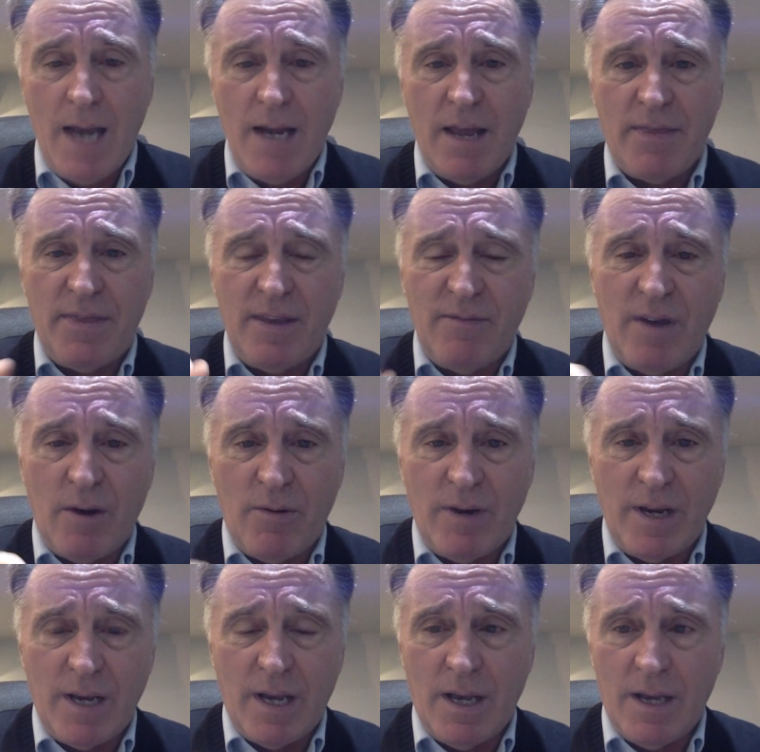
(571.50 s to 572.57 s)

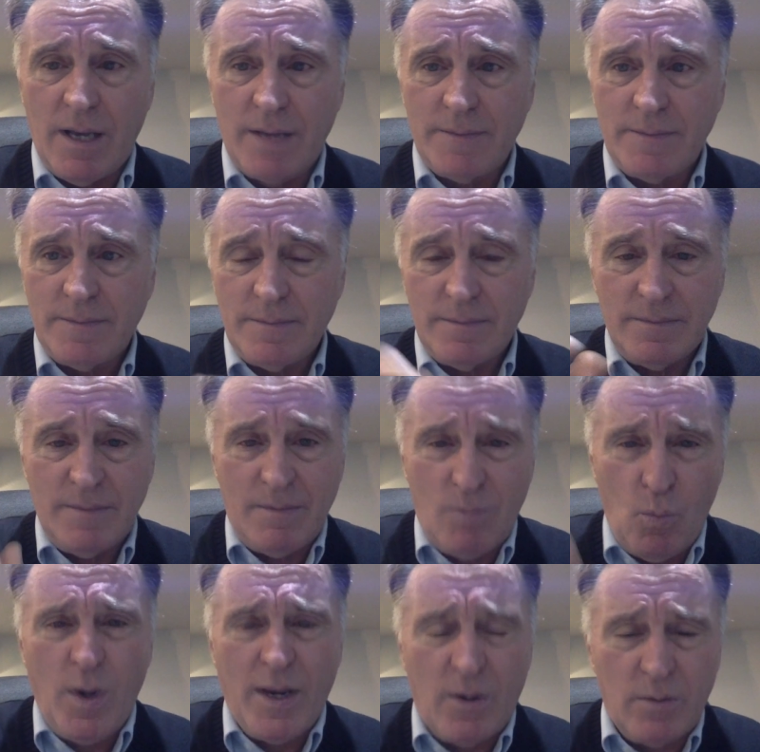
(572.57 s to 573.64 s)
very
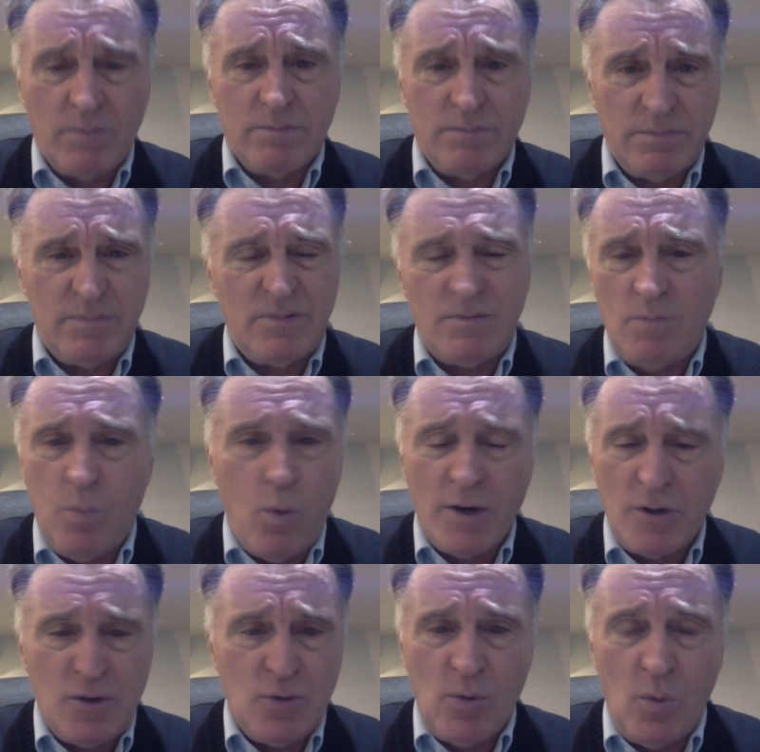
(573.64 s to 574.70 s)
week, one or
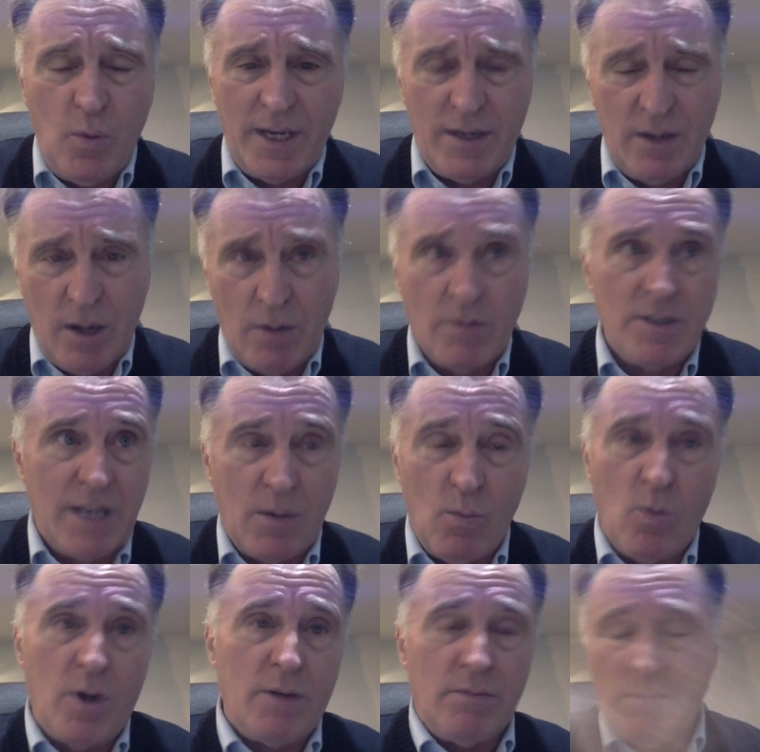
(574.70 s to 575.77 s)
two a week. No, it was like
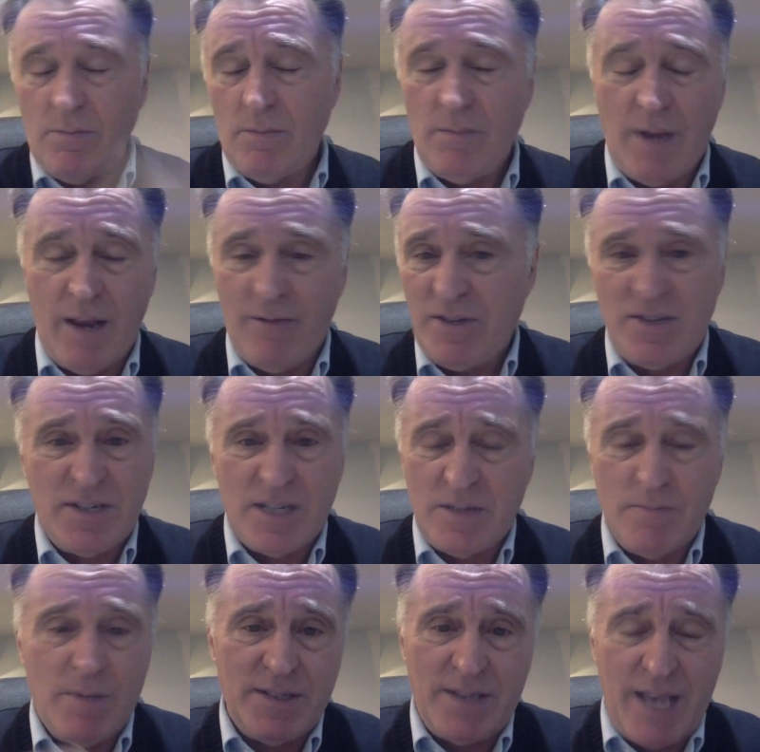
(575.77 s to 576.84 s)
one every 6
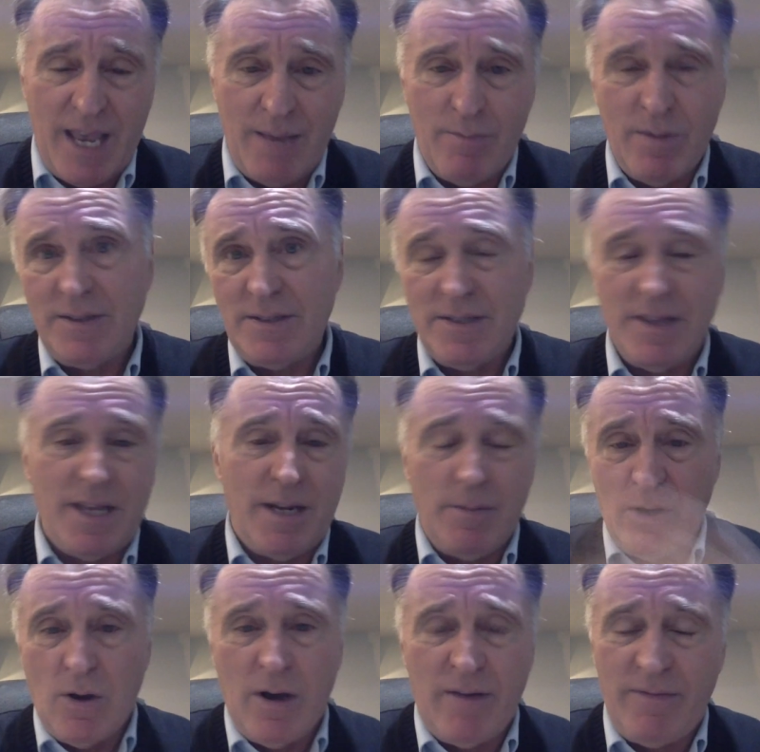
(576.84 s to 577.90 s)
months, 8 months, and then he'd
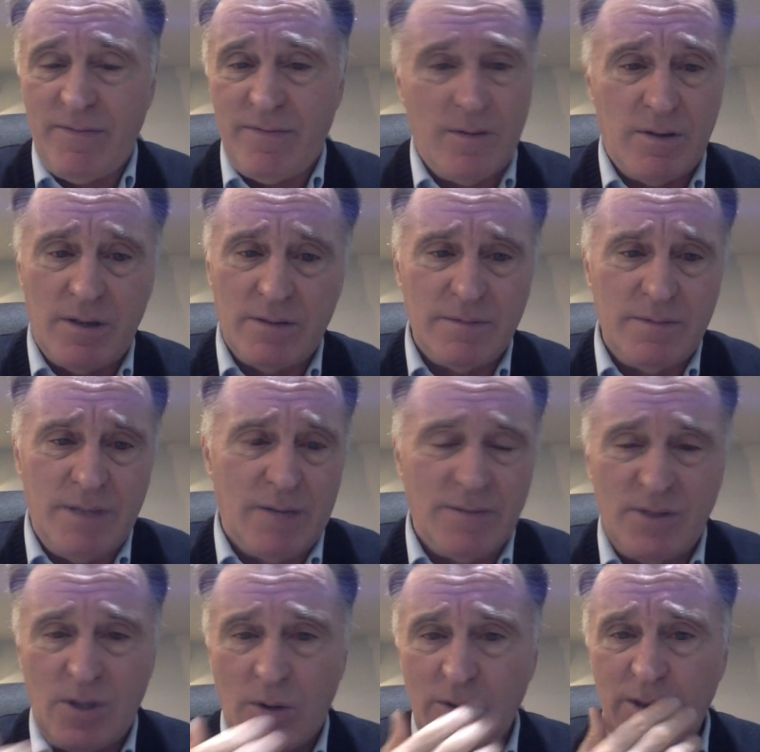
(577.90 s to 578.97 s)
be off.
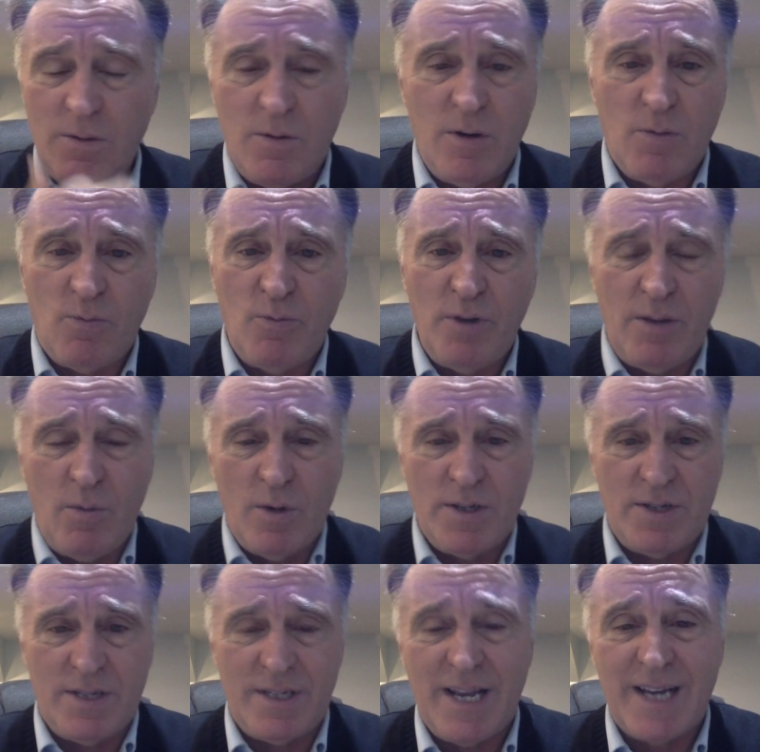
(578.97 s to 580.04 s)
So it really
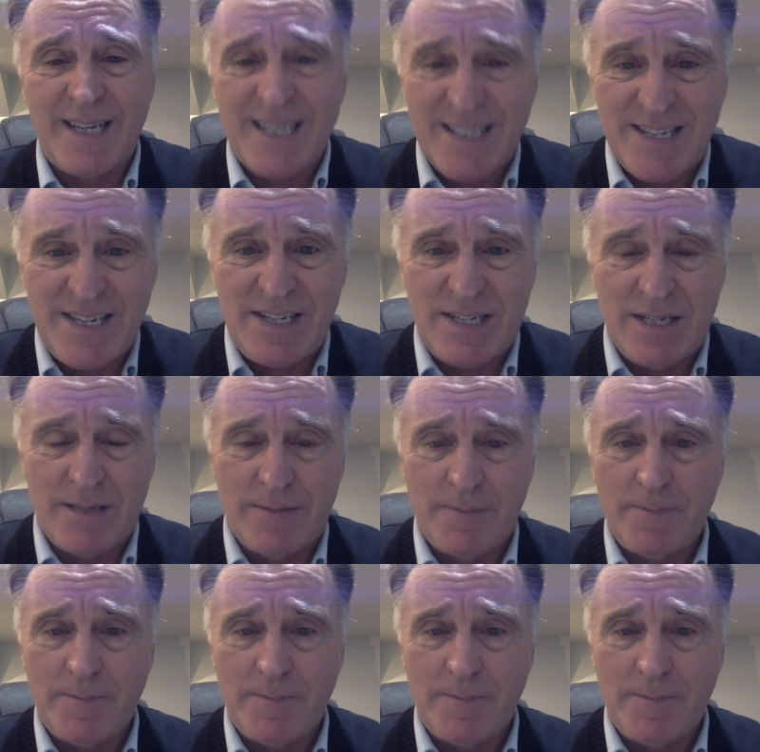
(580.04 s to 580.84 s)
wasn't consistent.